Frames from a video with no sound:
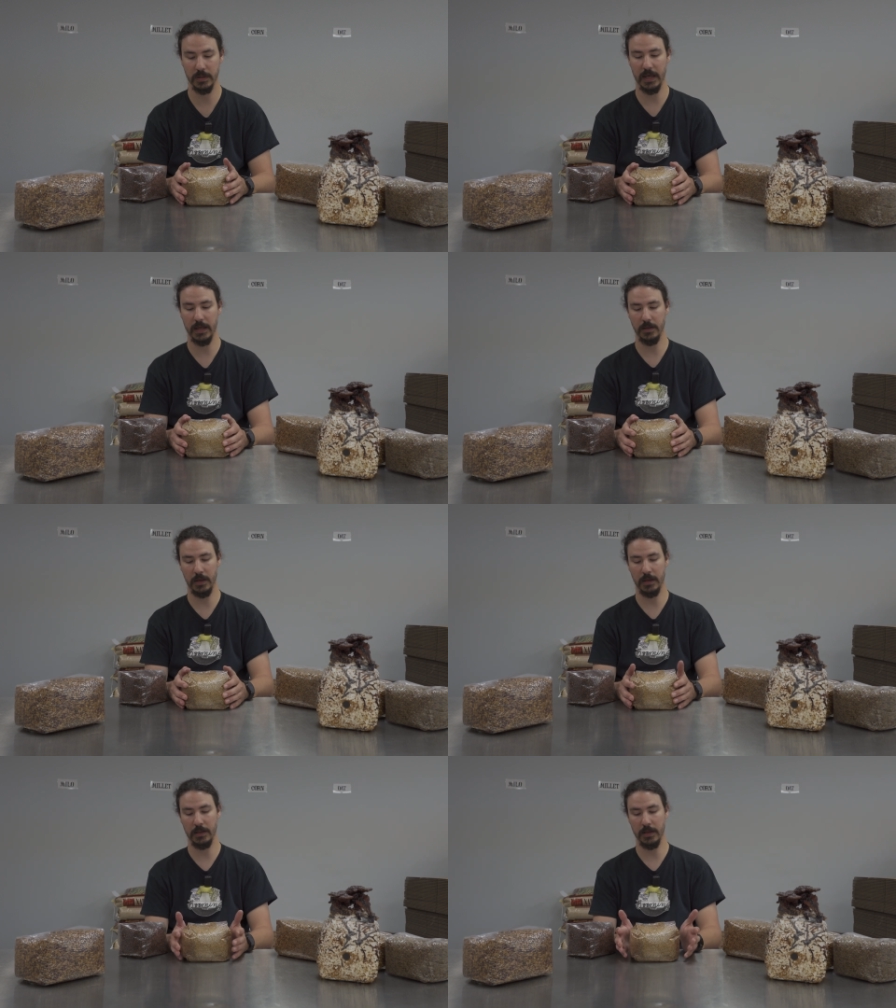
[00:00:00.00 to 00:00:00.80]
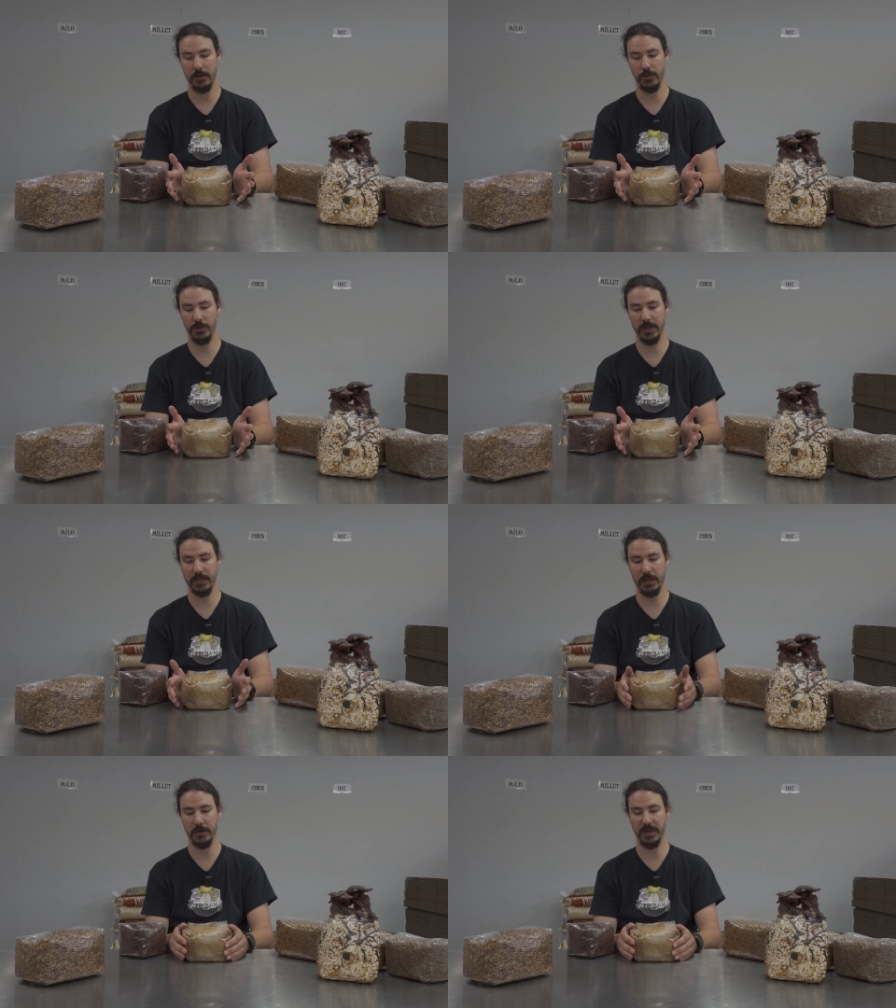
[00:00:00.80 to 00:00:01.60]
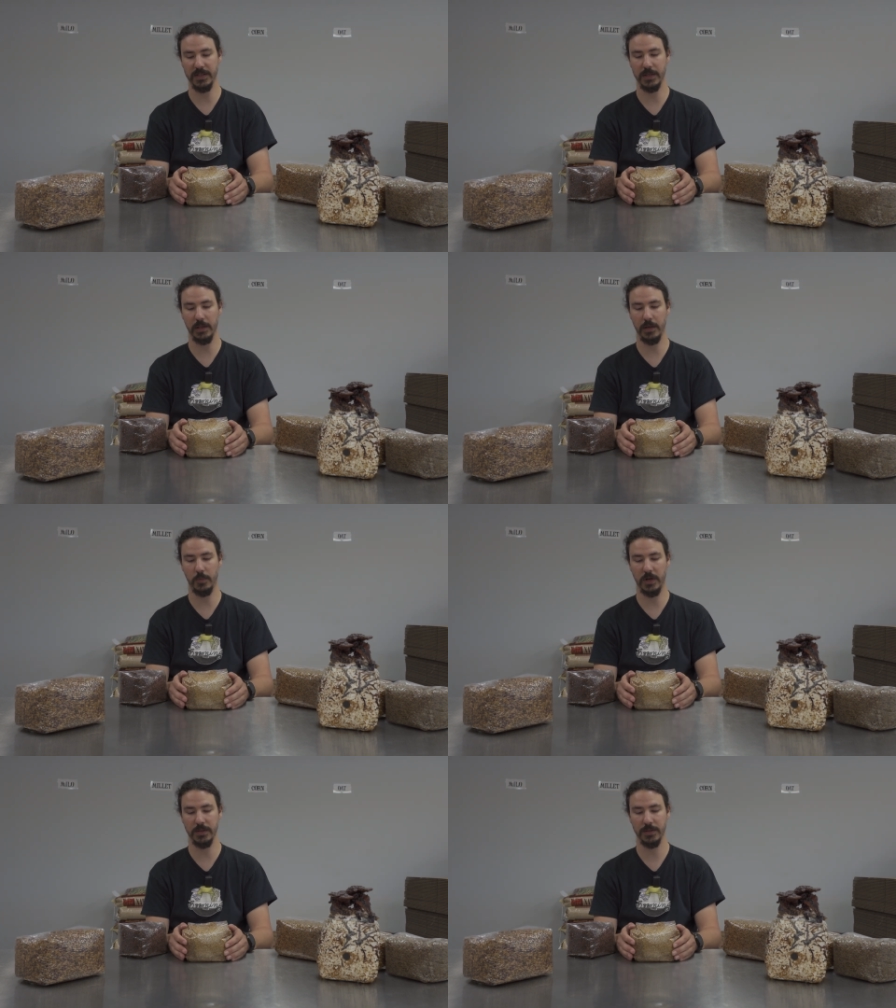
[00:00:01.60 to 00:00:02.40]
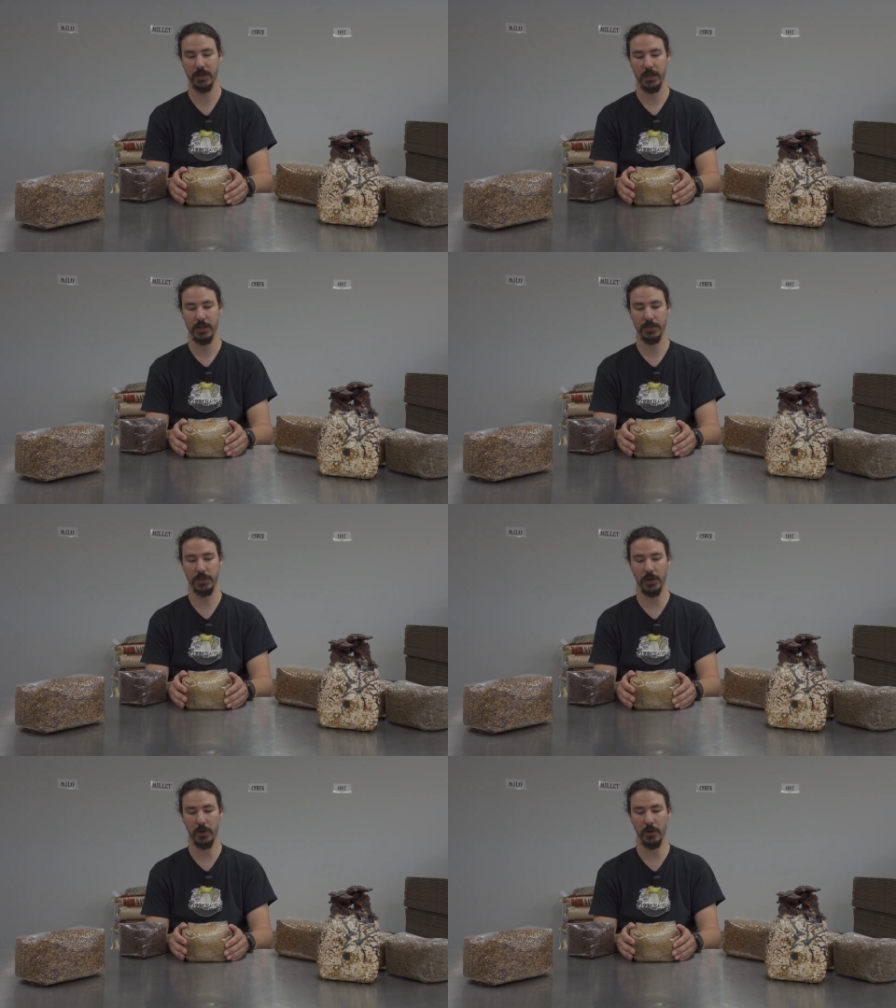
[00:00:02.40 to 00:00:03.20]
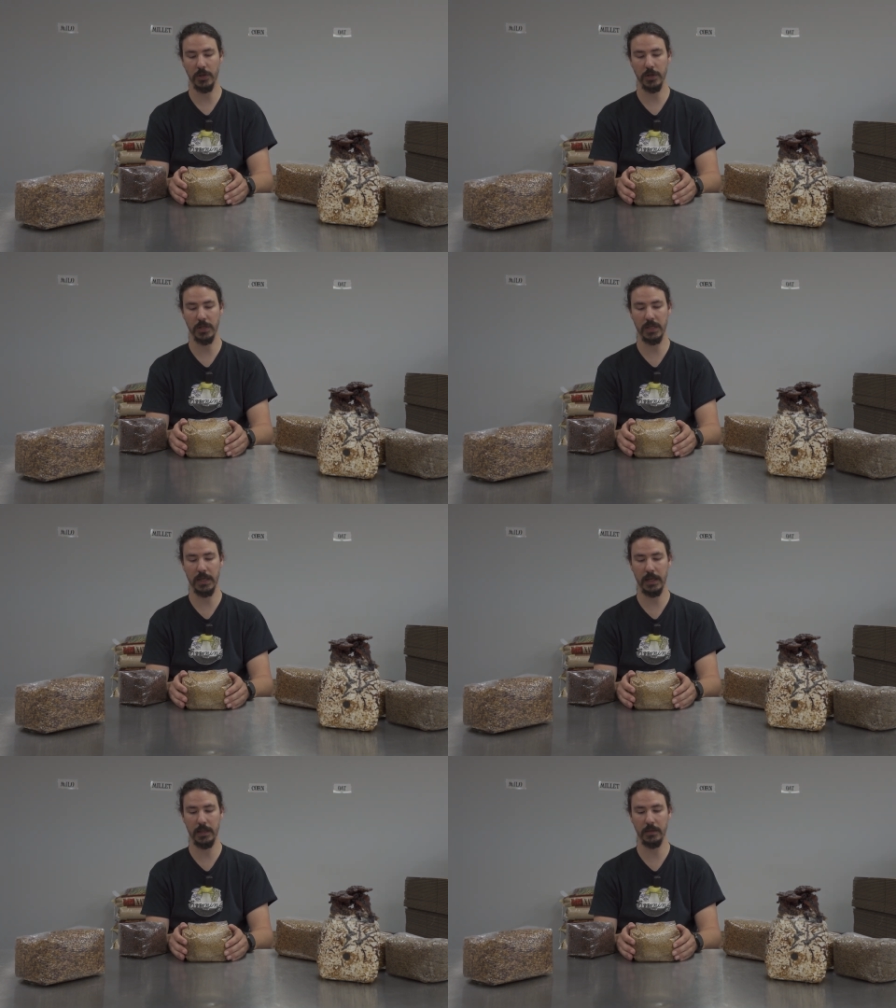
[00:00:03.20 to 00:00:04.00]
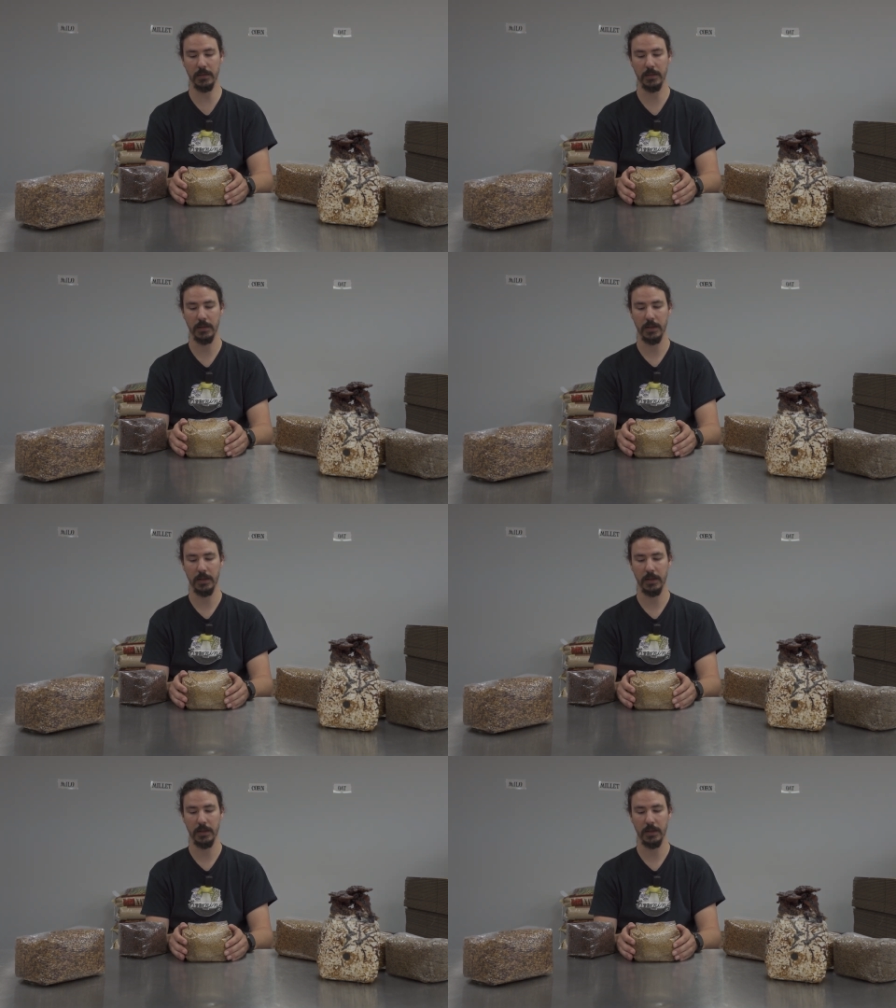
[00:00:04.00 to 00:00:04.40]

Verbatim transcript: that and the nutrients that your mycelium wants. So you're getting